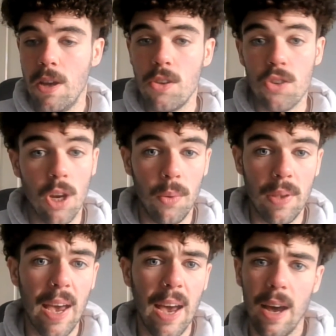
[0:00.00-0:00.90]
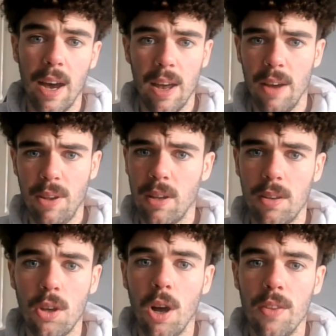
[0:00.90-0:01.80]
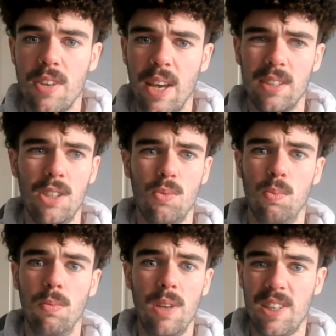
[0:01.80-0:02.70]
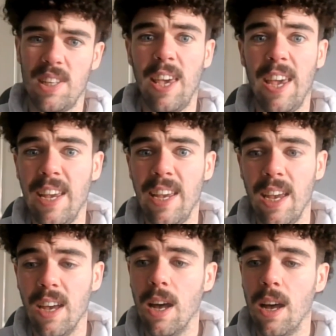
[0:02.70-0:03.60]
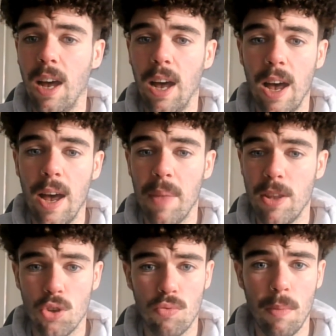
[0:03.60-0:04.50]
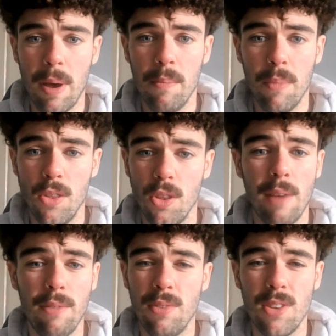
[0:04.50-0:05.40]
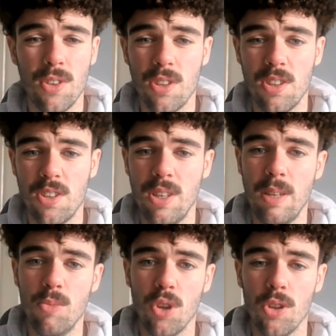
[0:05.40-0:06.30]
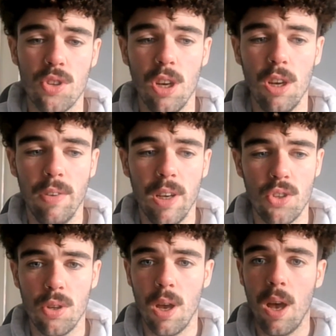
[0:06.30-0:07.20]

So yeah, I think context is key here. And just remember, not everything's as it seems on the surface,